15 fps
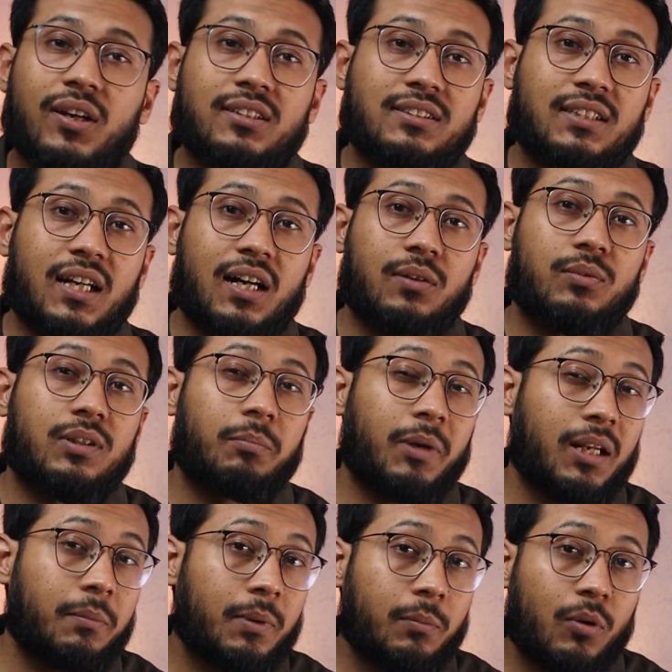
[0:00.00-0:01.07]
can start with a
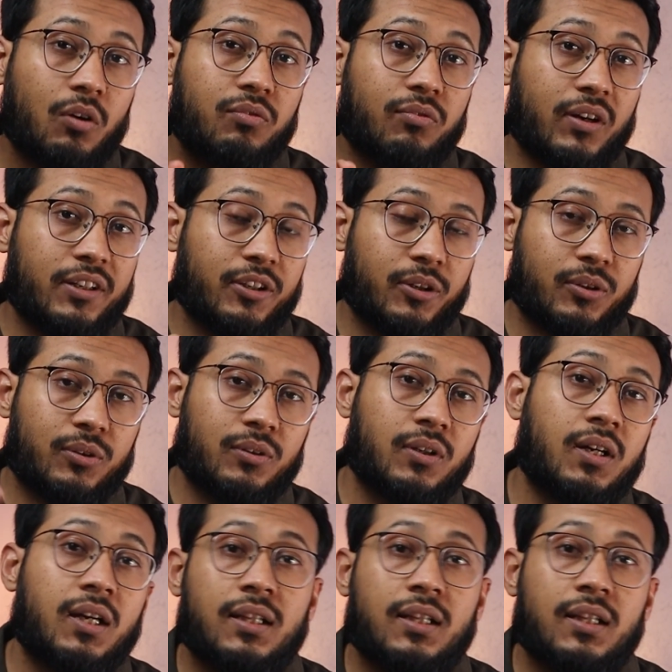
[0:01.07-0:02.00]
minimum of one euro.